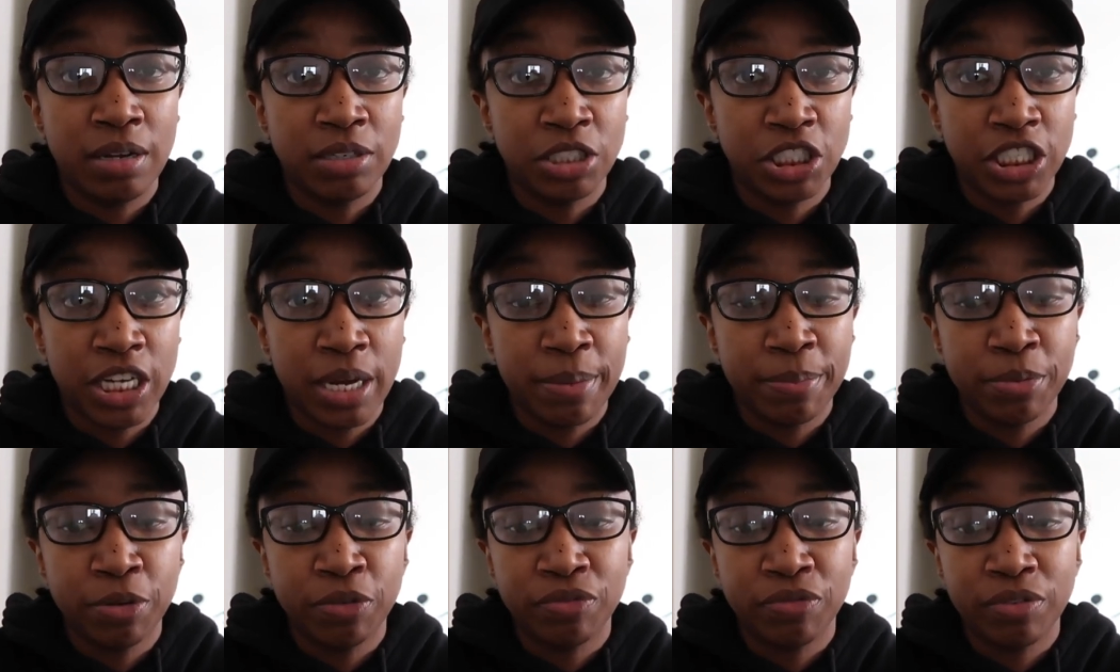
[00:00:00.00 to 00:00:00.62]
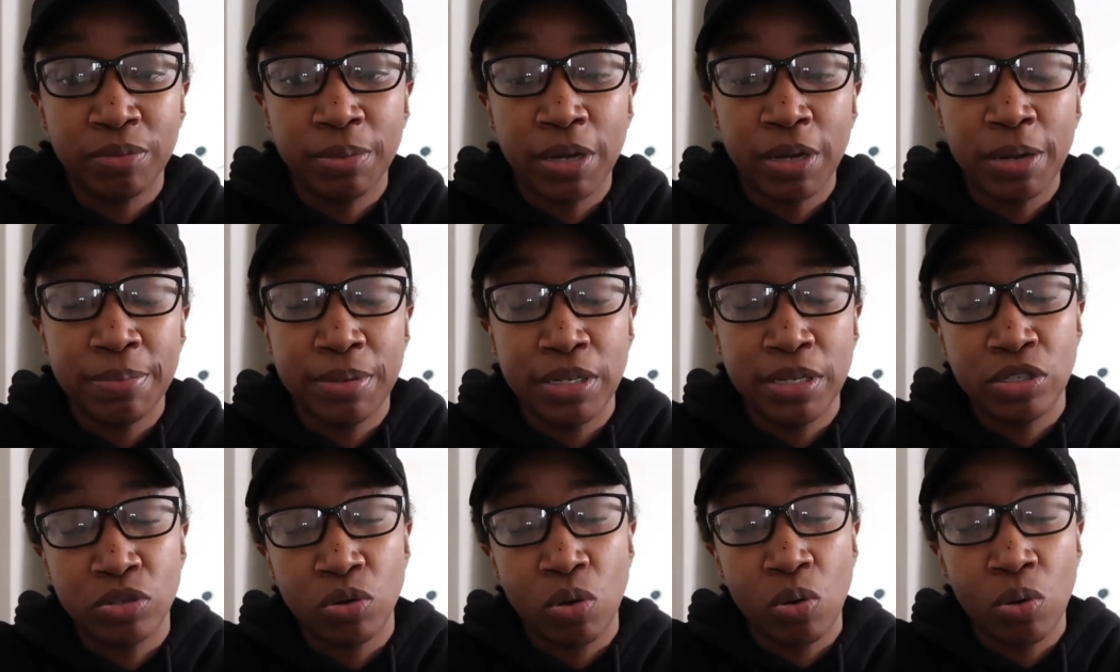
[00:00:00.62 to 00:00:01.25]
shampoo for
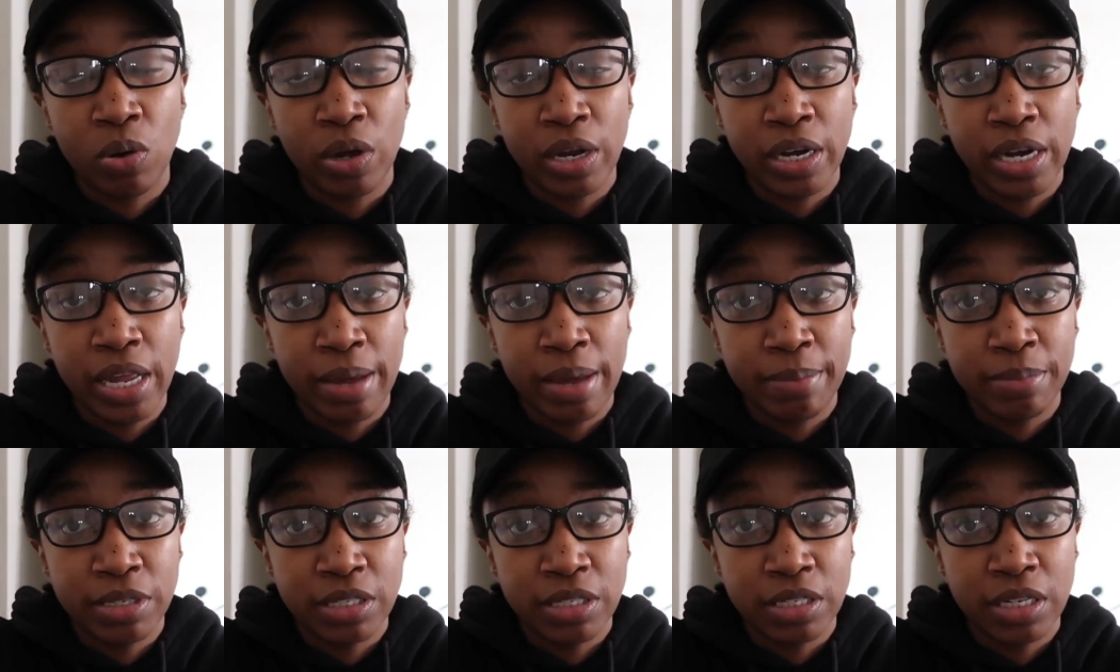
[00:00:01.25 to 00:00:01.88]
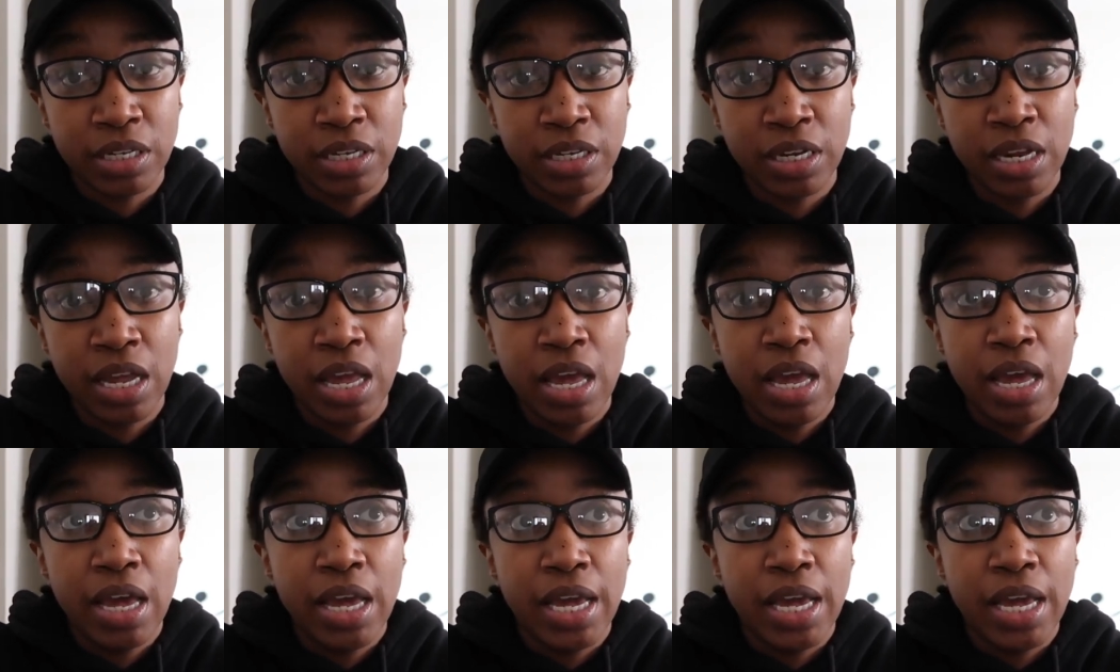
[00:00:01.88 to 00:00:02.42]
puppies on Amazon,